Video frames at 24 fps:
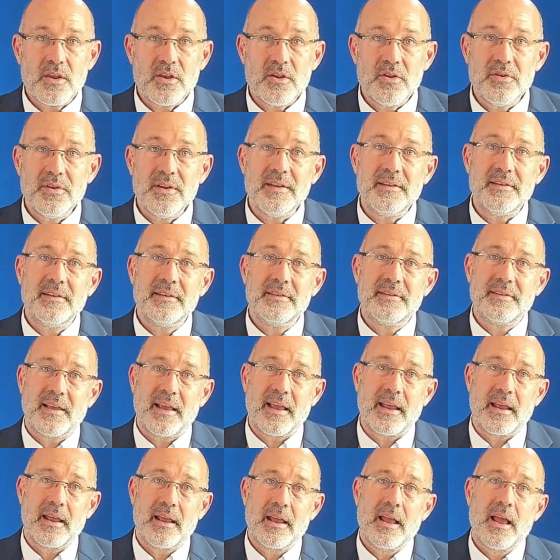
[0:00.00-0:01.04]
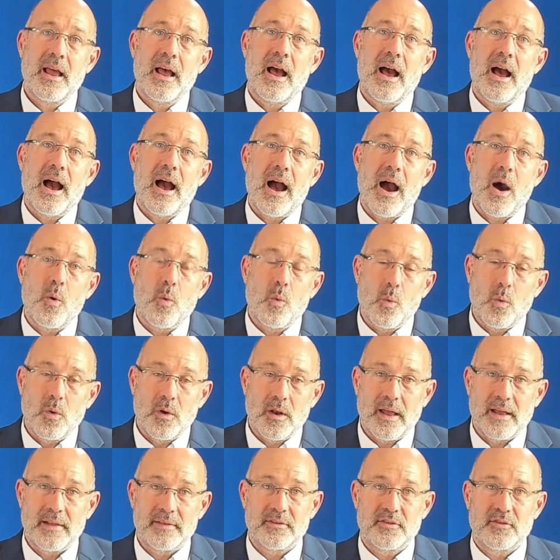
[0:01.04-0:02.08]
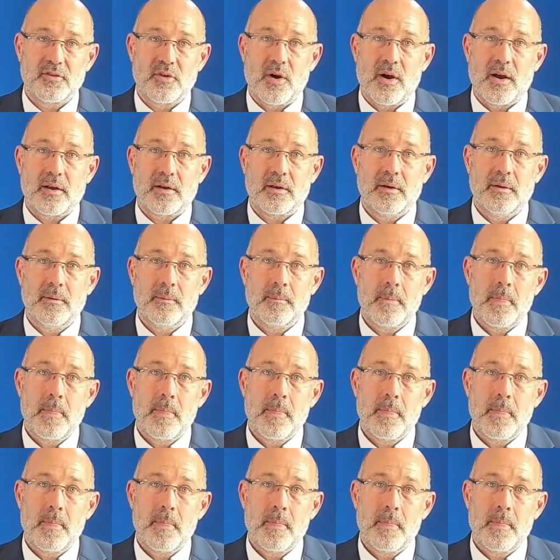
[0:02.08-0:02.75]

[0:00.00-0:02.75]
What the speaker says: You need to say, let's talk.